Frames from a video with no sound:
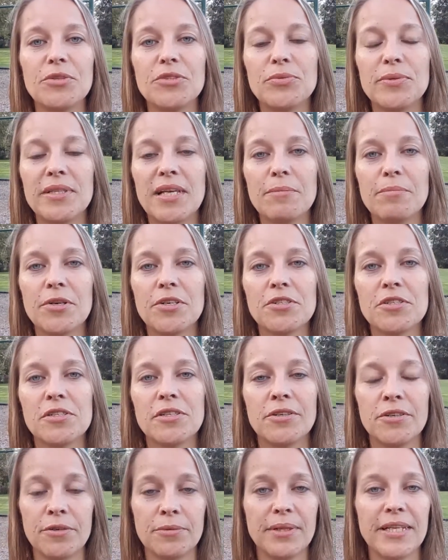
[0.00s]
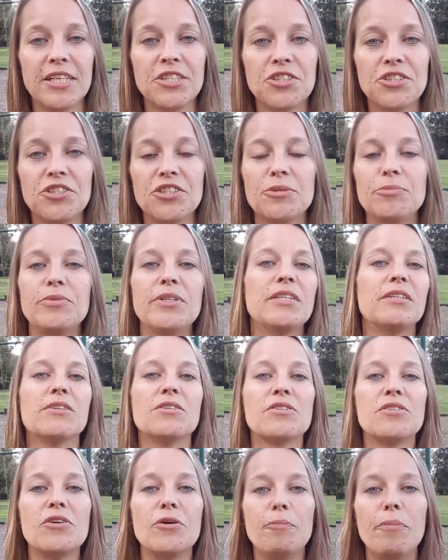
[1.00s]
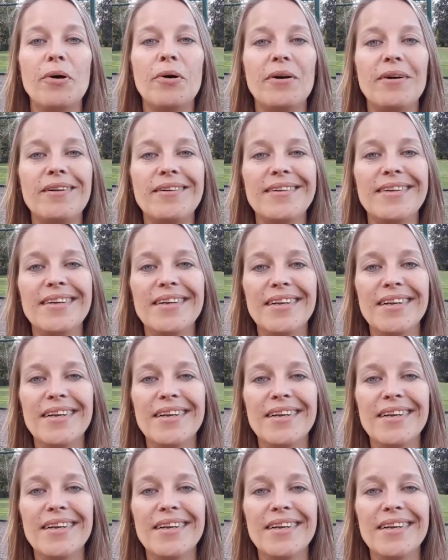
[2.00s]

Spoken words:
between that person you're in a relationship with, there's no pull.